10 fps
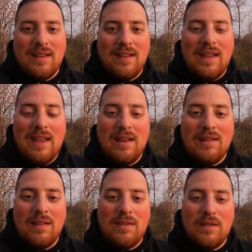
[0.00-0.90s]

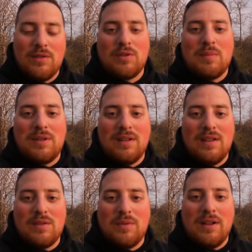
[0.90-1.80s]
in the description
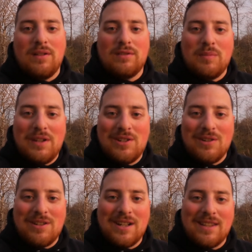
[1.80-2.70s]
as well. So be
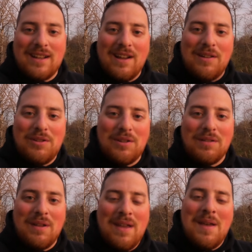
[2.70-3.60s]
sure to check that out, and you
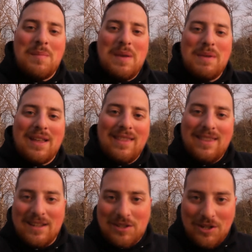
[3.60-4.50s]
can mimic
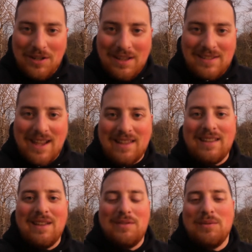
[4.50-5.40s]
this cook
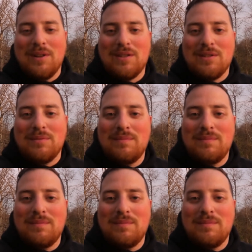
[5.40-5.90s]
exactly if you want to.